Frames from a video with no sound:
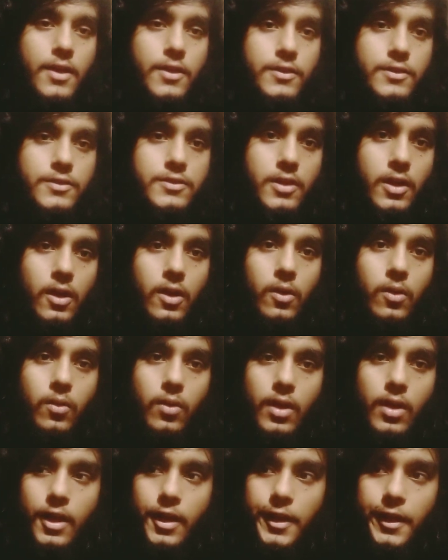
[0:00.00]
So
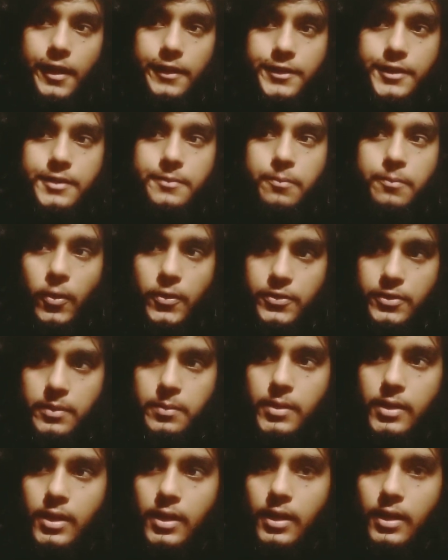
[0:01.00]
is it
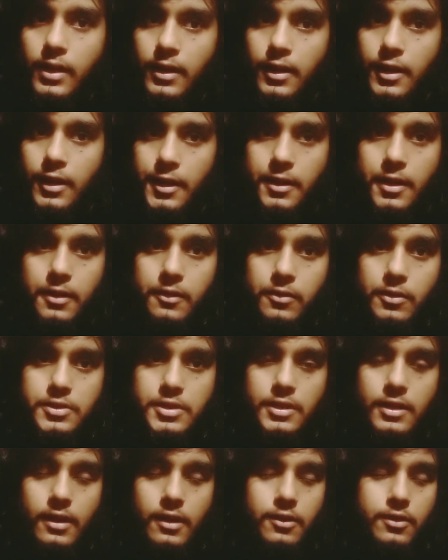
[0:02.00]
possible, in conclusion,
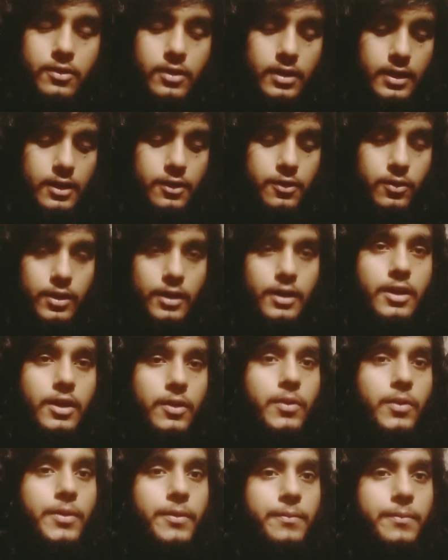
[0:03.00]
to conclude,